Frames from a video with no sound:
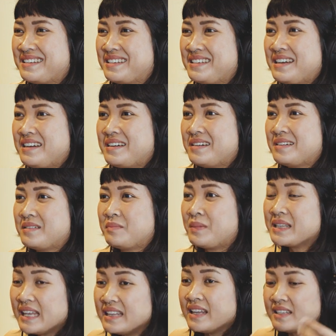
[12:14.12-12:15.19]
I suppose. Yeah,
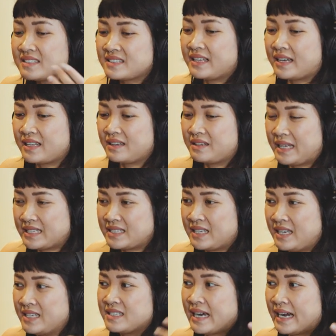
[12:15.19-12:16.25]
but then that's the, that's
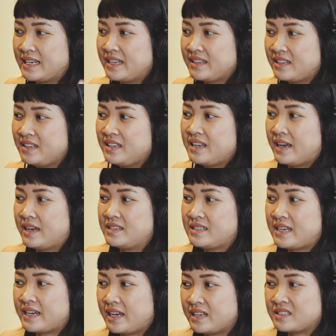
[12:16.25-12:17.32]
his identity
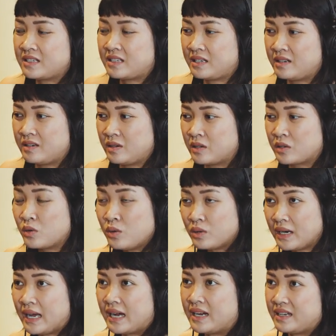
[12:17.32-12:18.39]
as as a, a
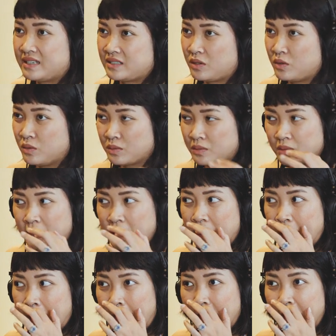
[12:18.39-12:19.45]
cook lah, mm. as a home cook.
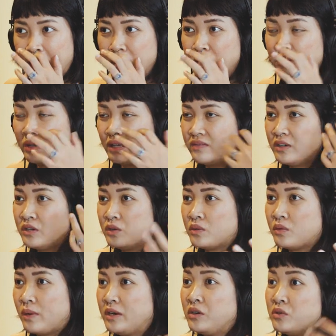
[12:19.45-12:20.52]
And then you even know
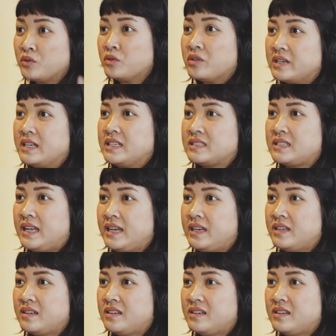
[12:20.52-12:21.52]
what Noor is like.